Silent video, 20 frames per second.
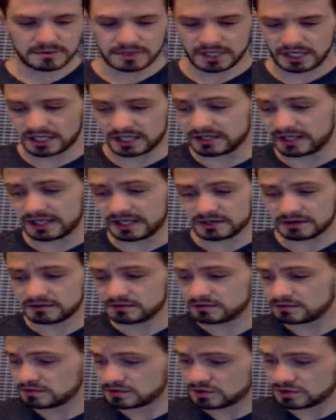And
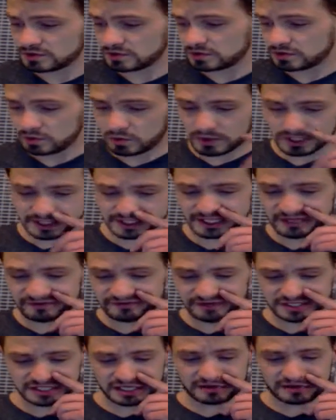then, once they've
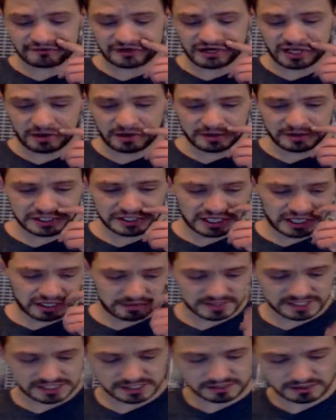discovered how much
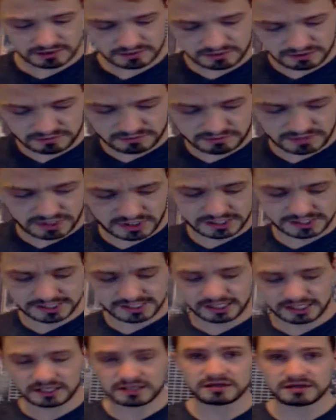cannabis is
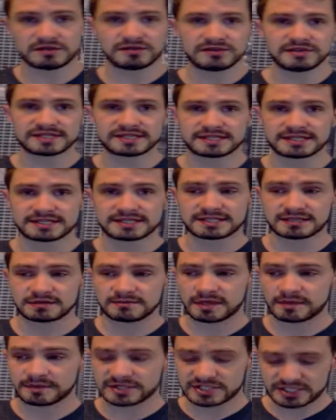in the system,
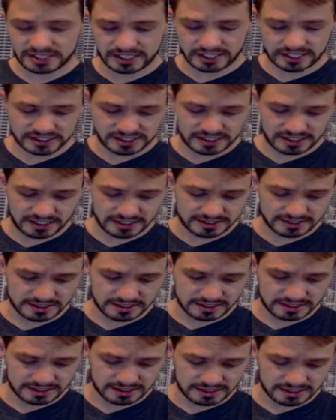how much THC is in
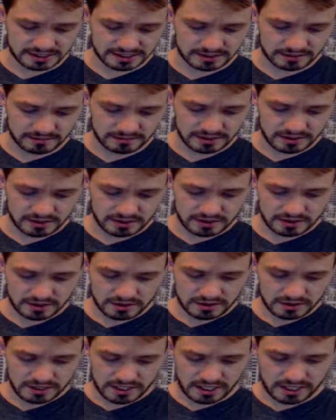the system,
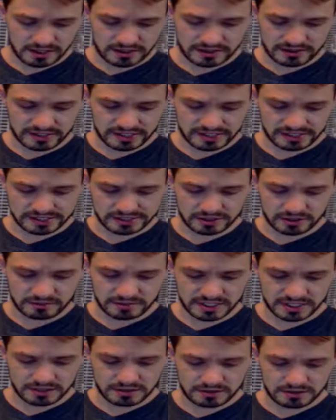how do they
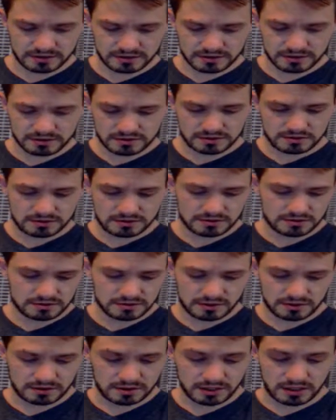determine,
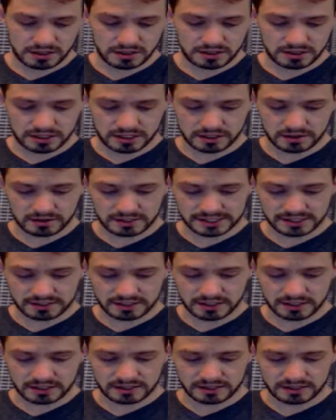
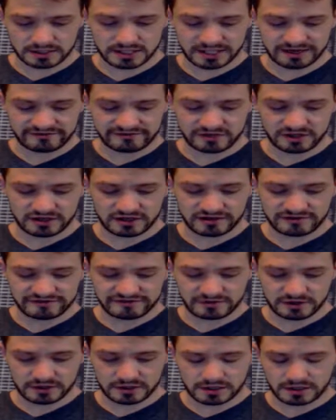the level of
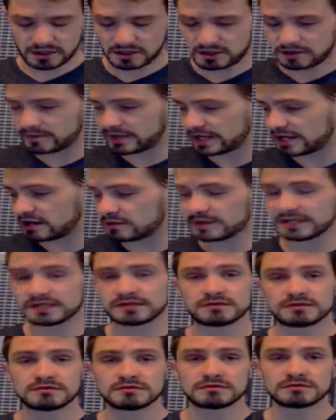impairment?
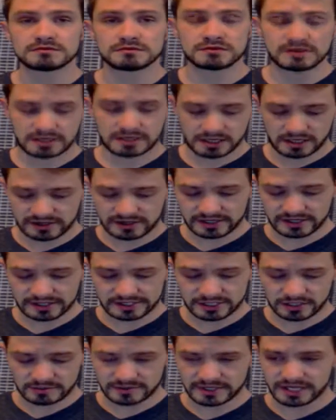How do they
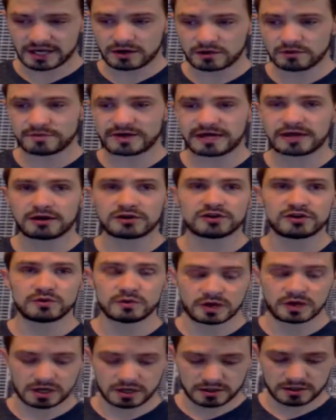determine how impaired you
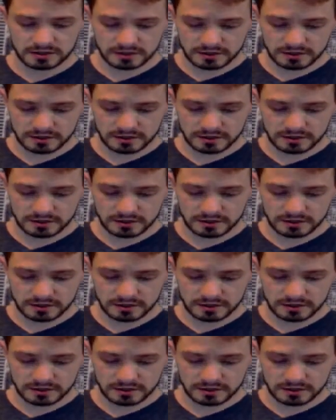are?